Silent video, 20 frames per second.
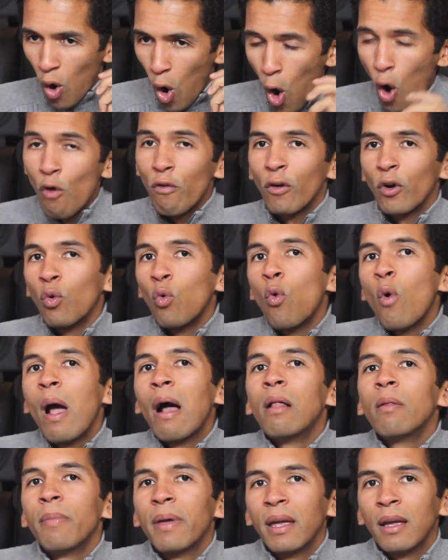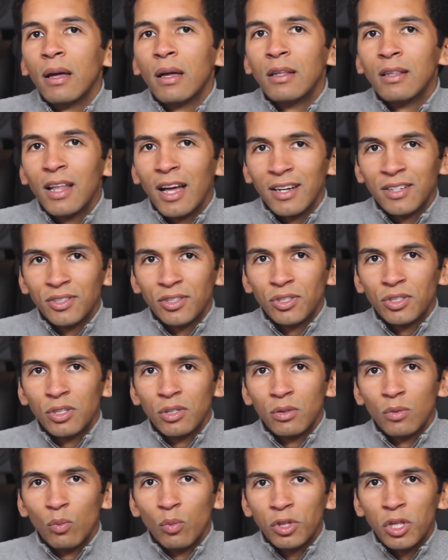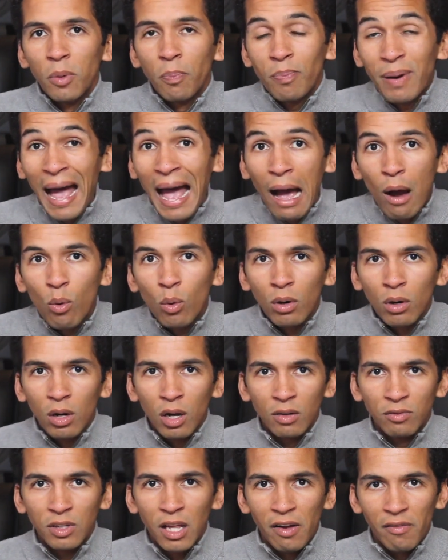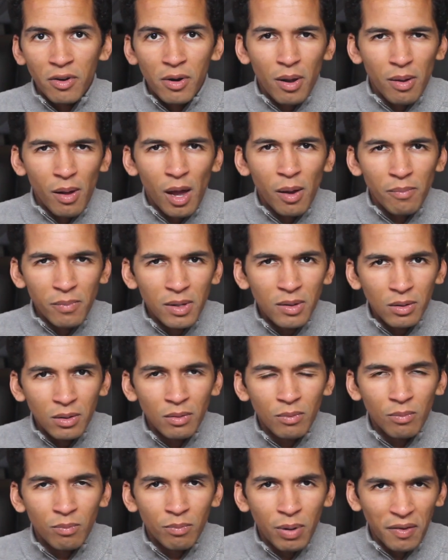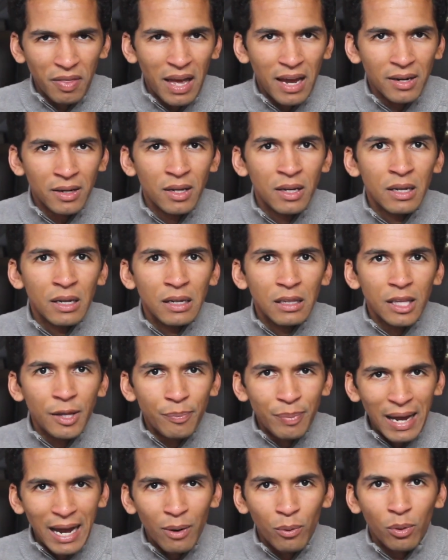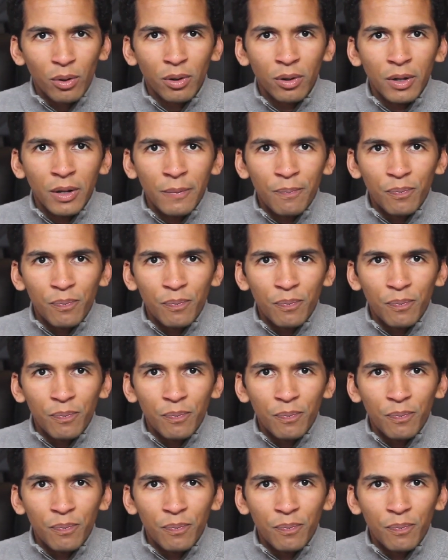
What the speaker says: overwhelming lust with the power of love. And I mean by that, the power